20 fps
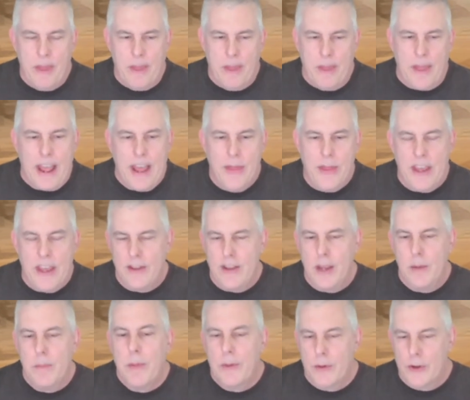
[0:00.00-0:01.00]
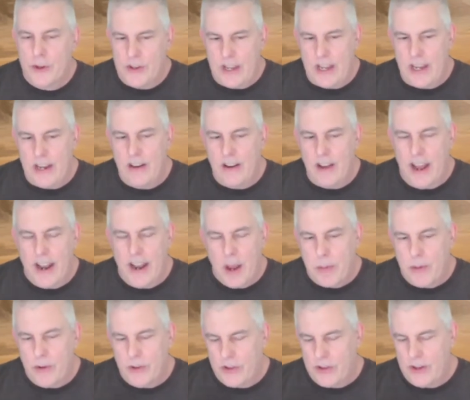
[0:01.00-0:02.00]
And then I proceed
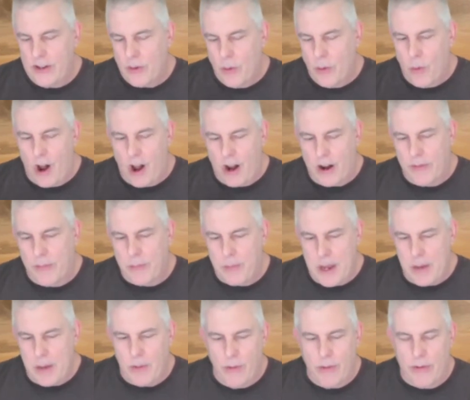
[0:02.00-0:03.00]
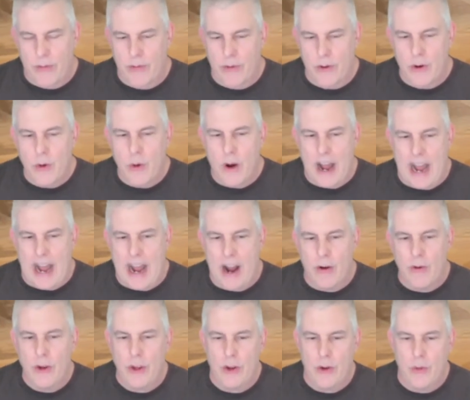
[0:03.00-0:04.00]
to walk people through
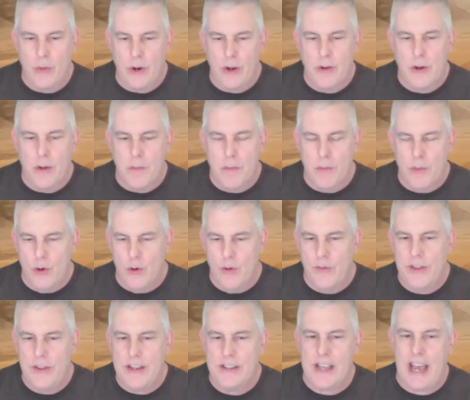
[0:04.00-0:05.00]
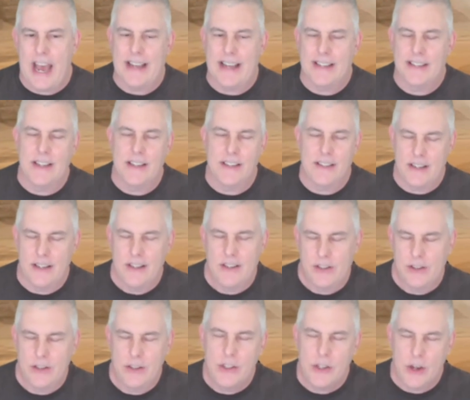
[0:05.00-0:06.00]
how you would move these assets into
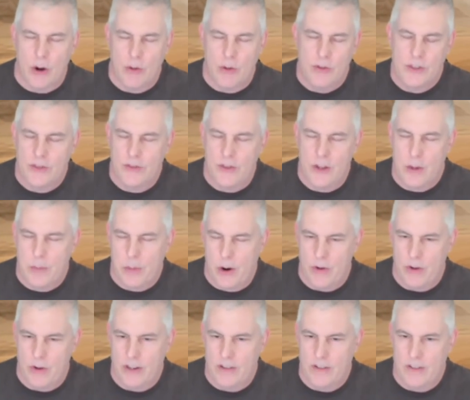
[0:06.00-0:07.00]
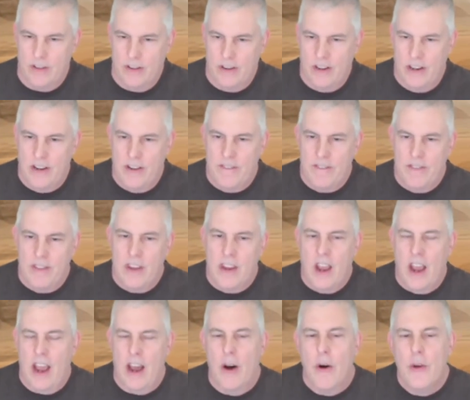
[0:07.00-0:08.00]
the zones of the opponent,
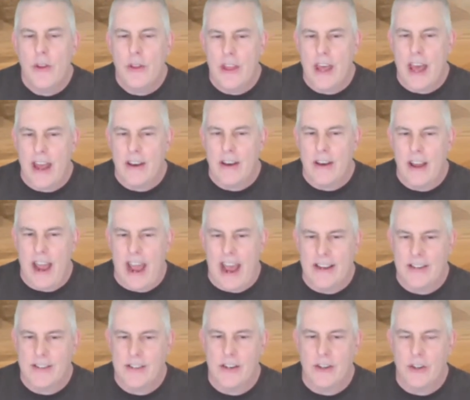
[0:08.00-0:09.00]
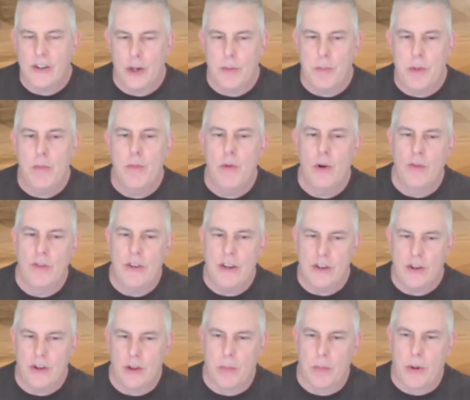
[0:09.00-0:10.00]
how that asset could be moved
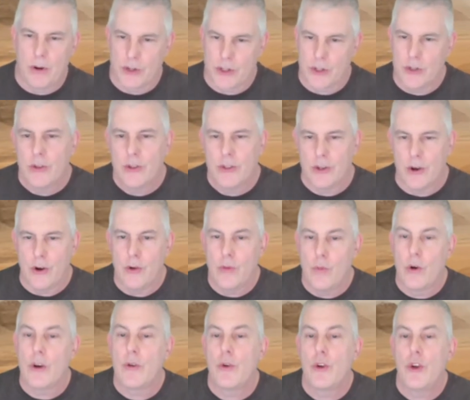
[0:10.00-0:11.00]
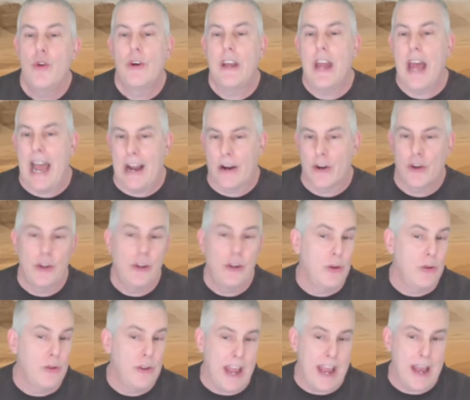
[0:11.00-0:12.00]
into the personal zone where you could actually
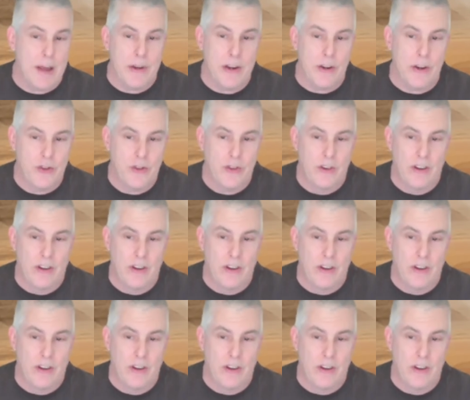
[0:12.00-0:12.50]
do damage.